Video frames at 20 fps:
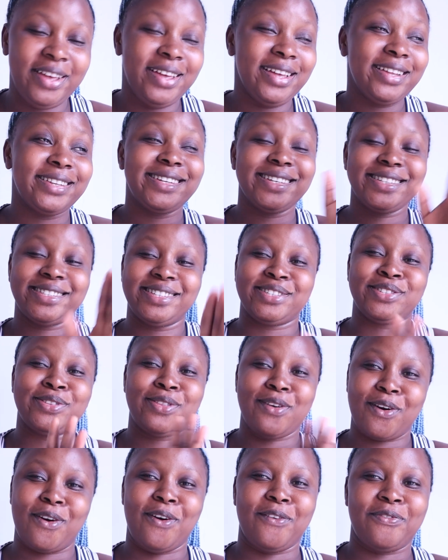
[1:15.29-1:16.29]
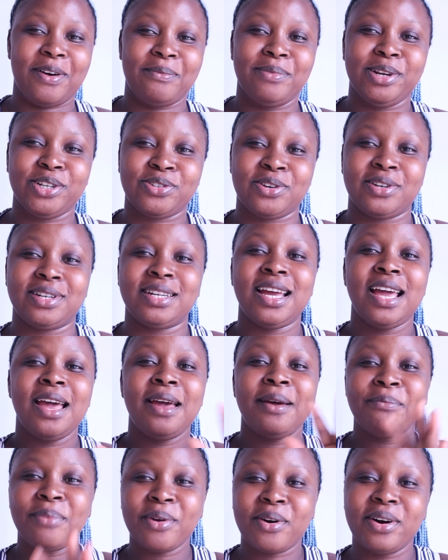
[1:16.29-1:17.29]
This is not confirmation
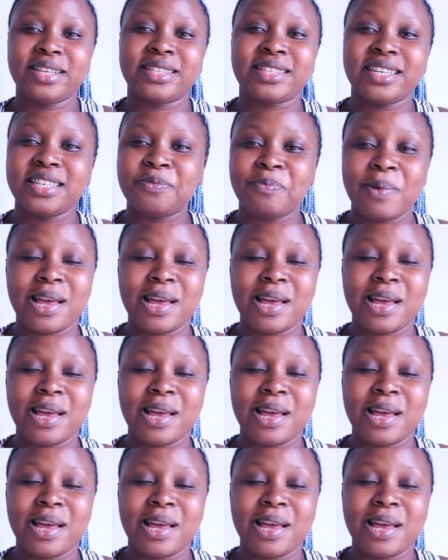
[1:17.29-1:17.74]
because this